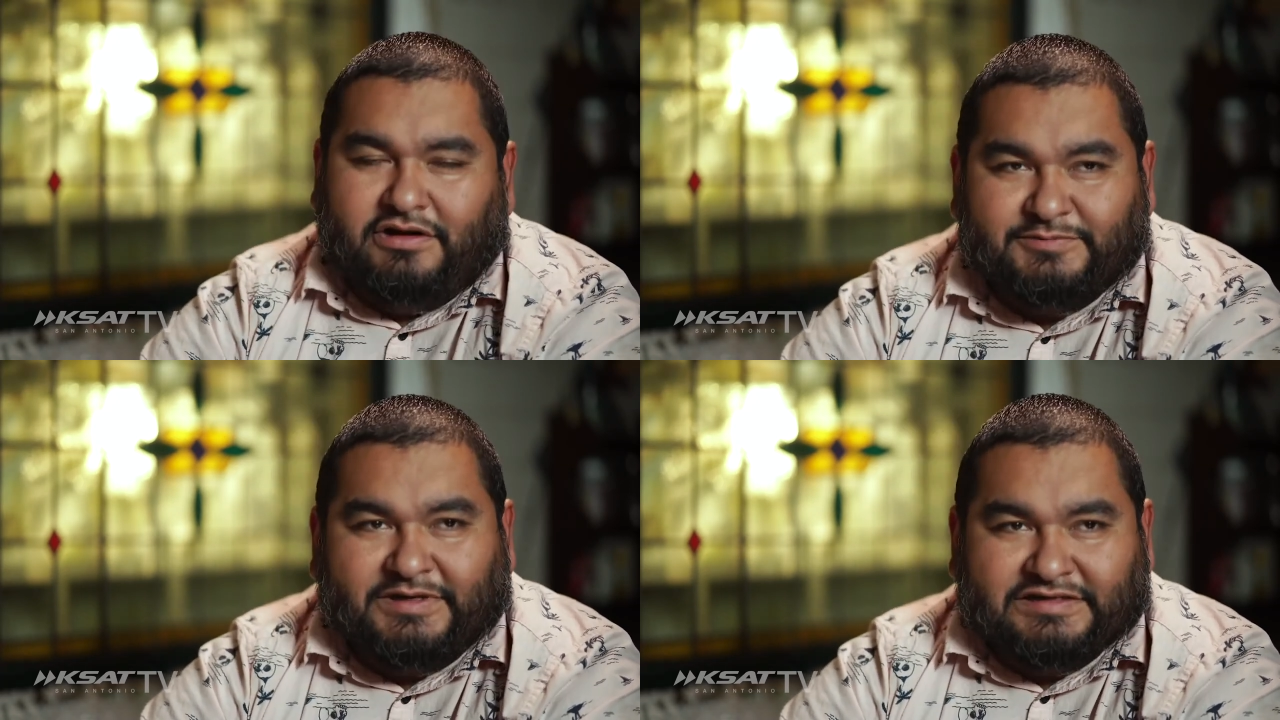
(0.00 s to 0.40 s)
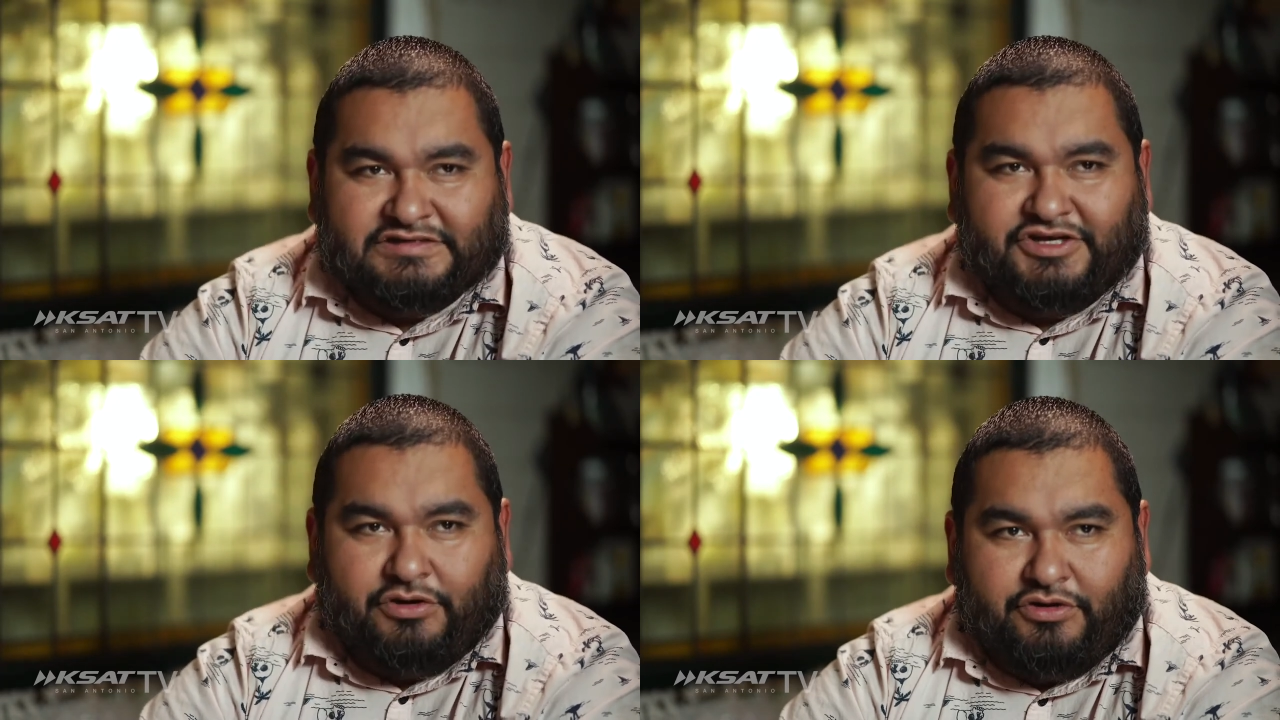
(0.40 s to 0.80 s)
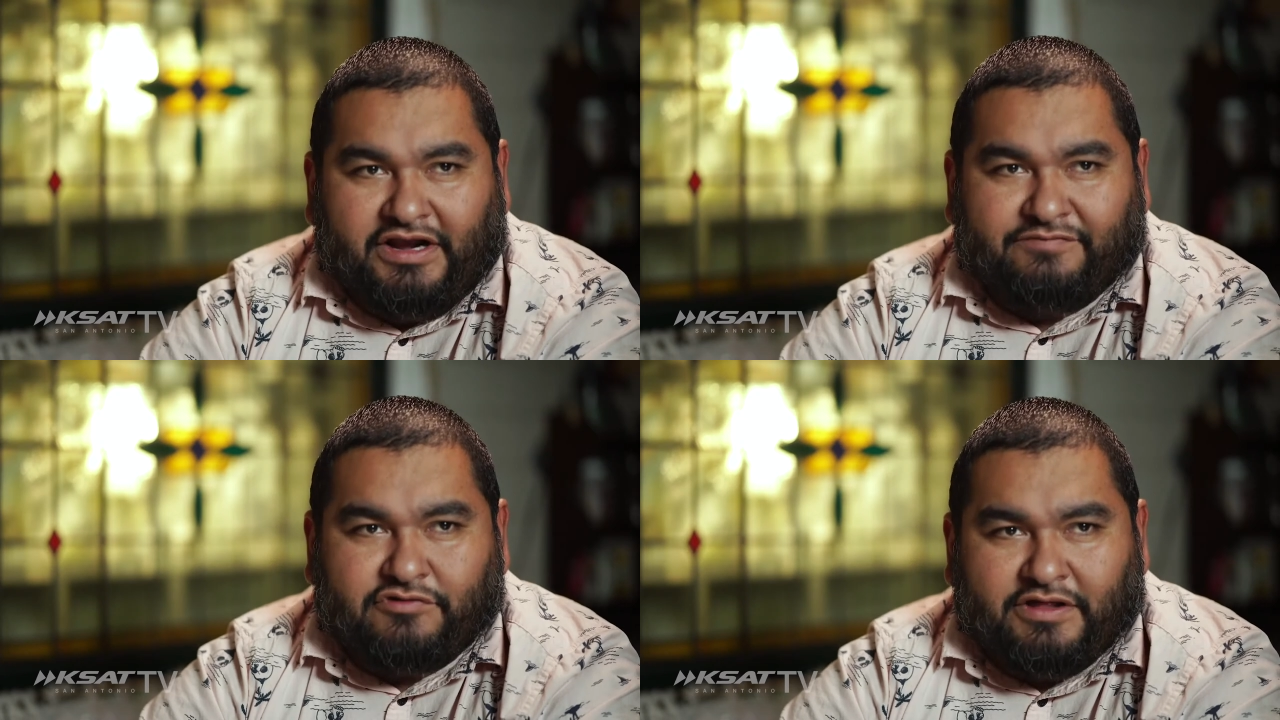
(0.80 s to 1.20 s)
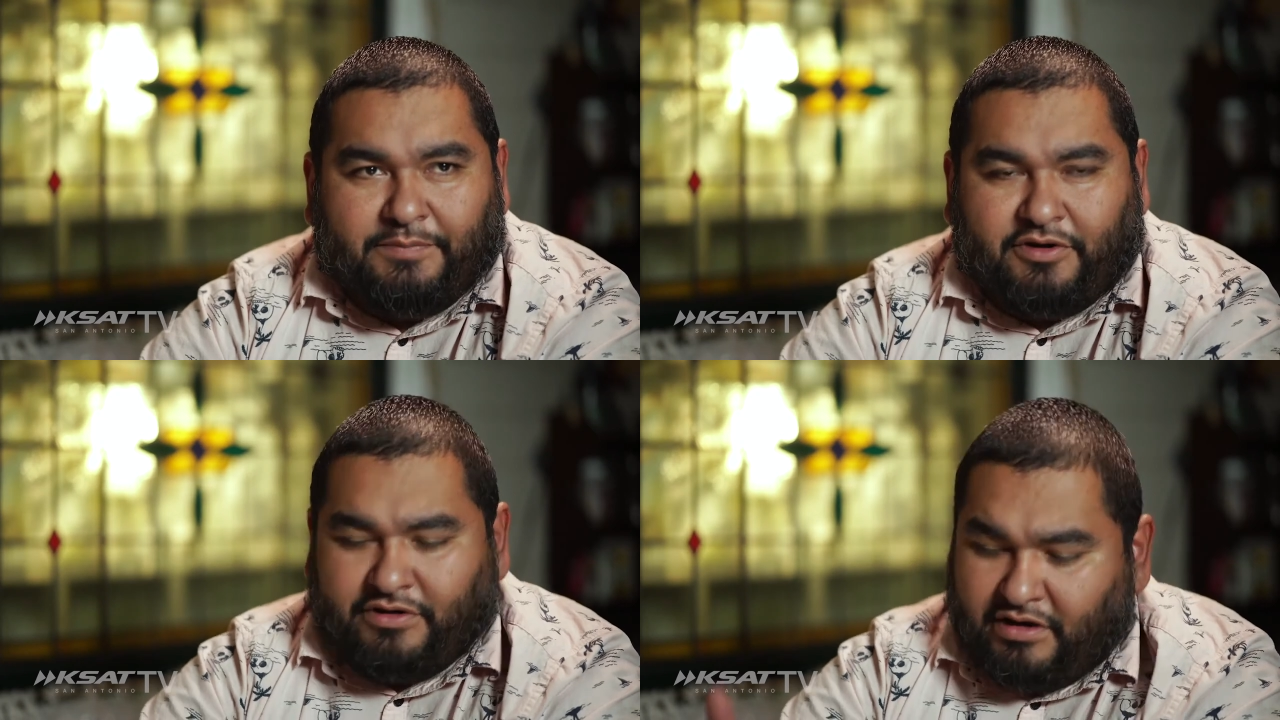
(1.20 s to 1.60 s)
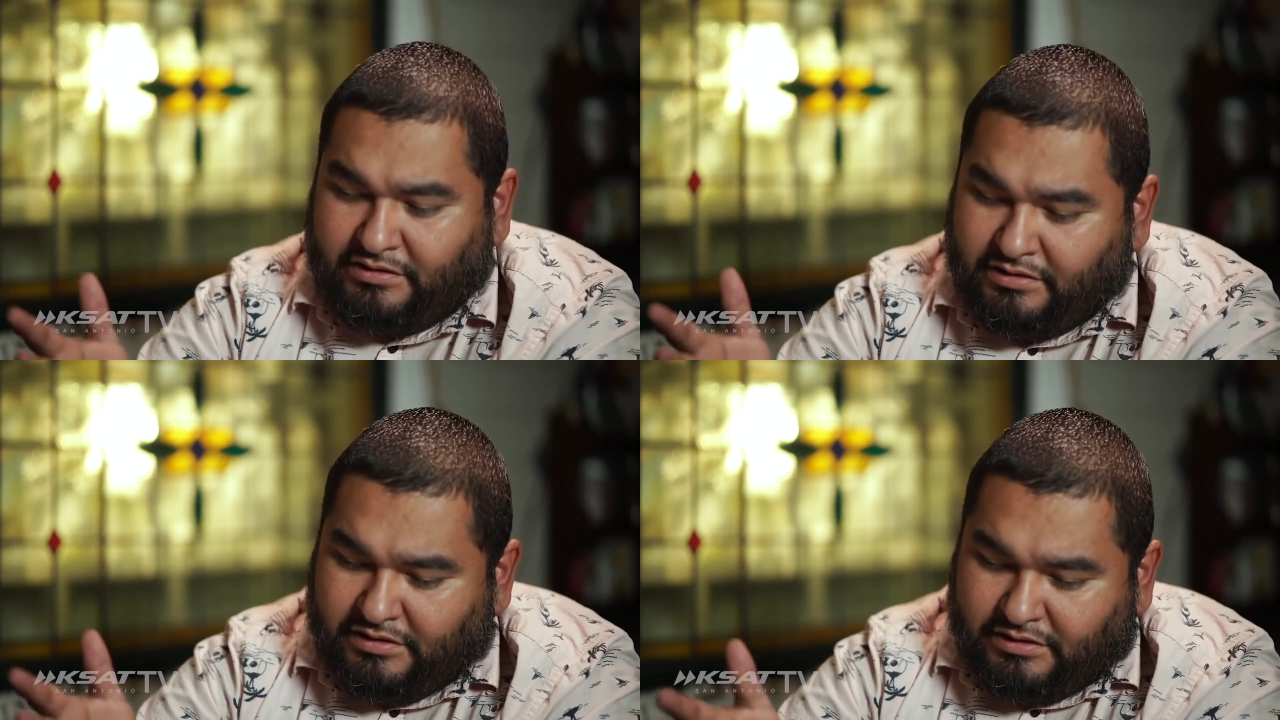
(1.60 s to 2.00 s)
That's because, you know, you left all that part
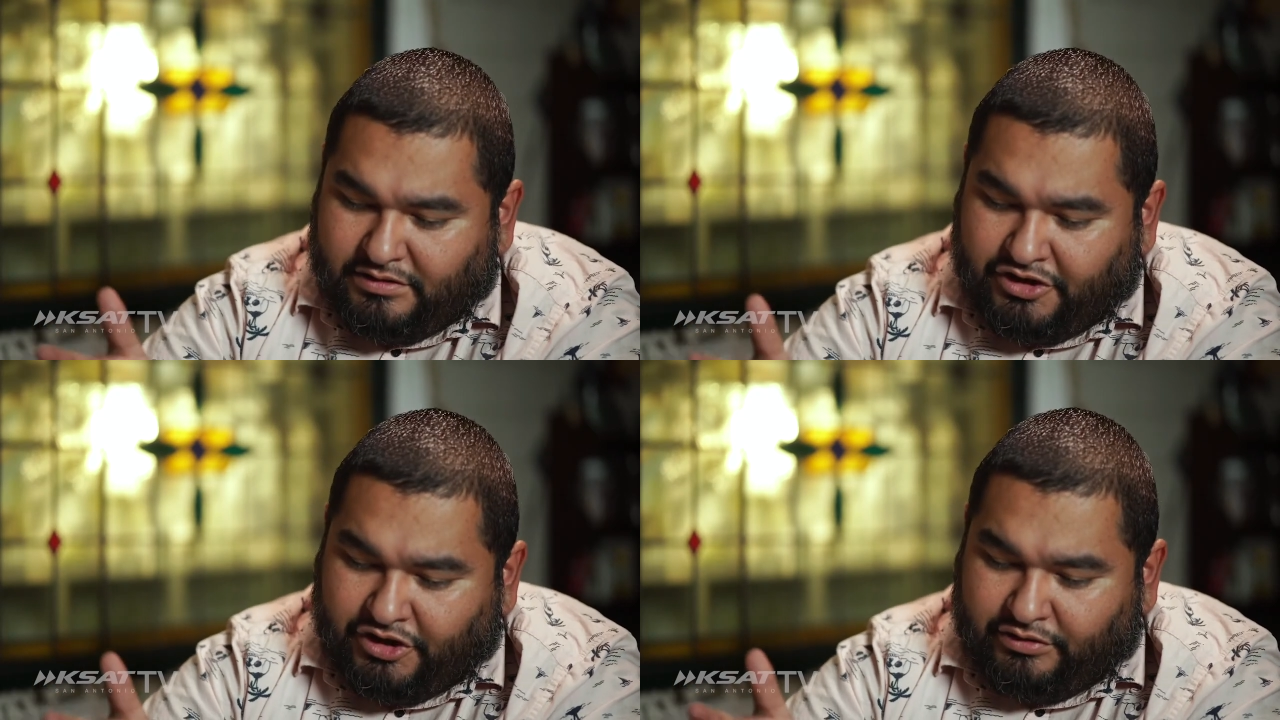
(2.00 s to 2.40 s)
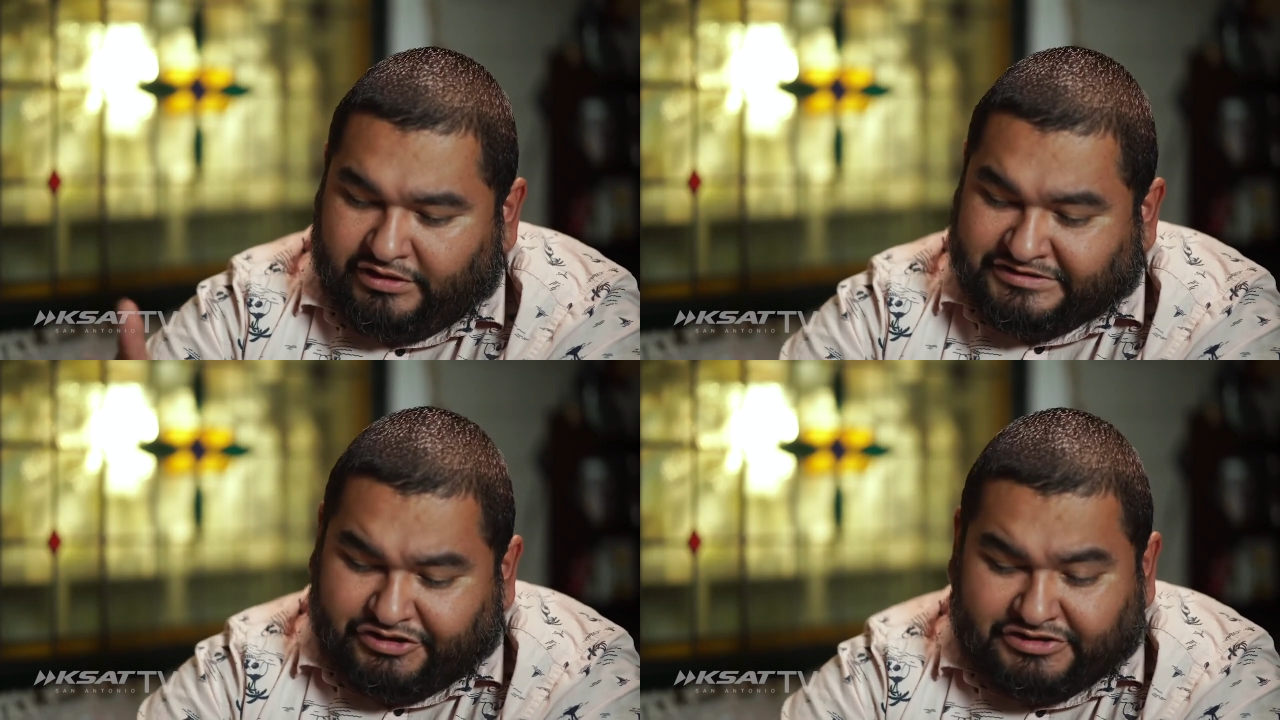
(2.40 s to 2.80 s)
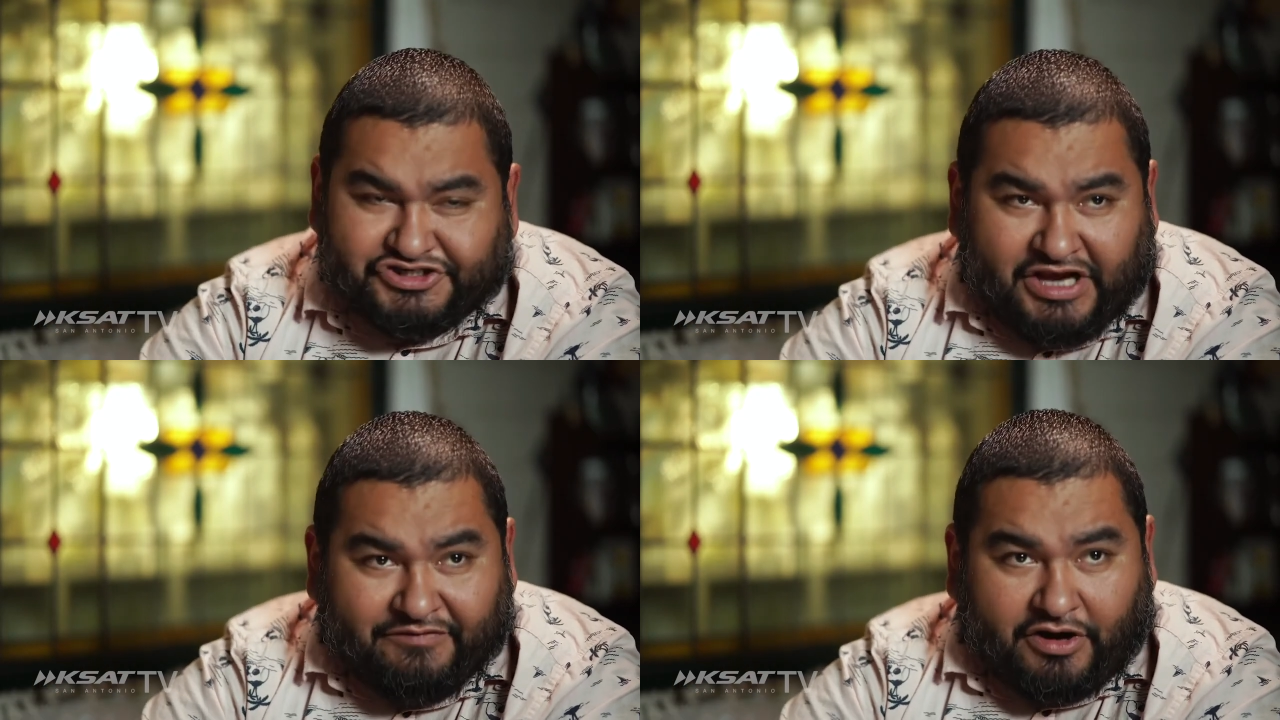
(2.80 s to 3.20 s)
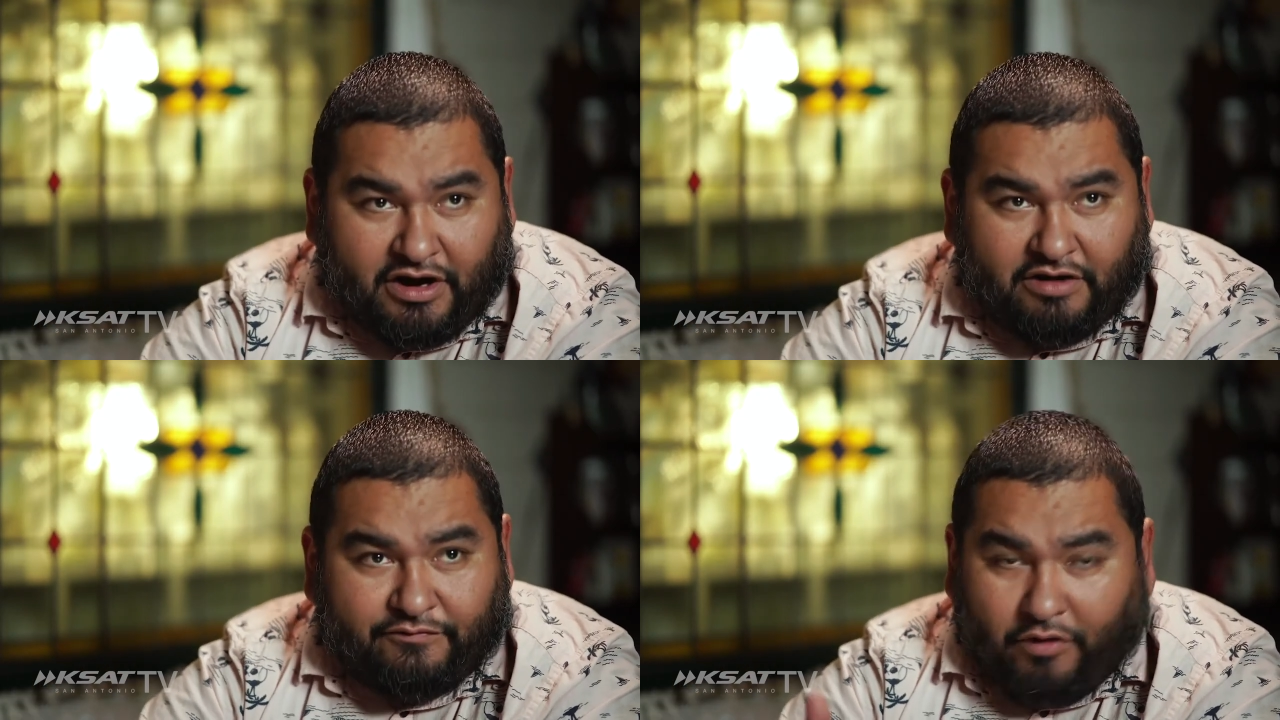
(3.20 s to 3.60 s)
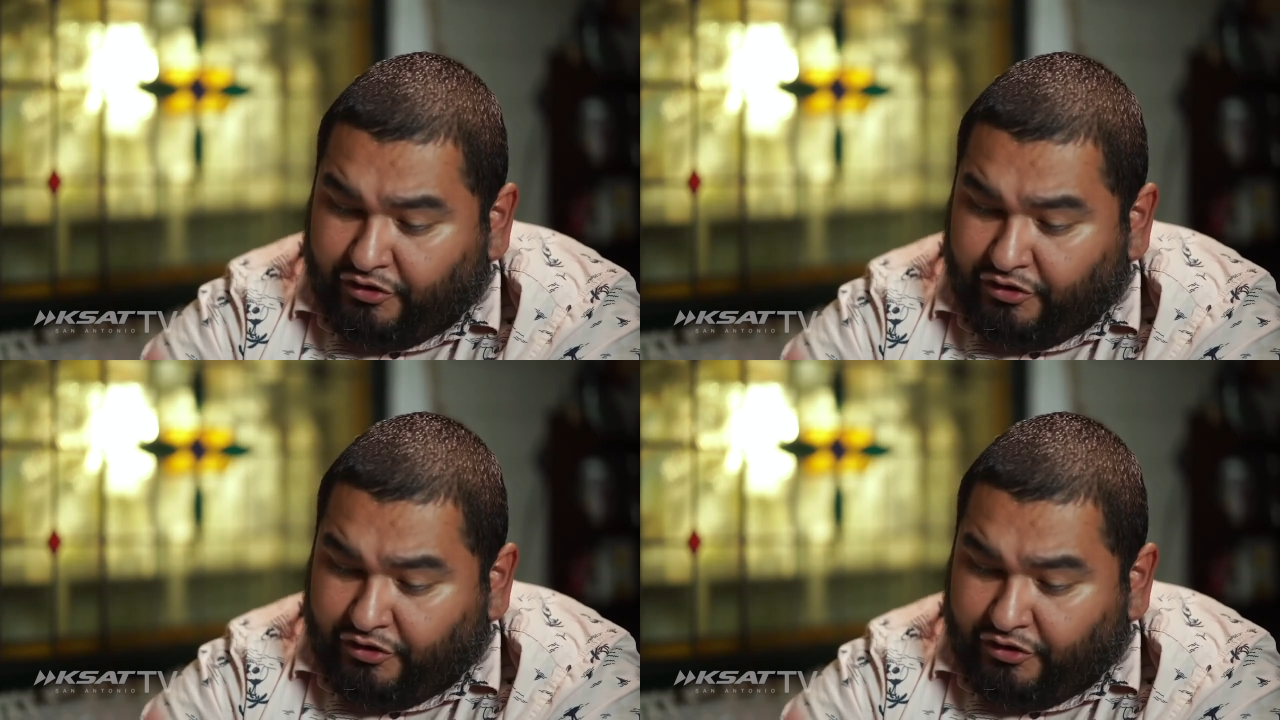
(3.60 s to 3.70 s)
on you know, usually you just shave it off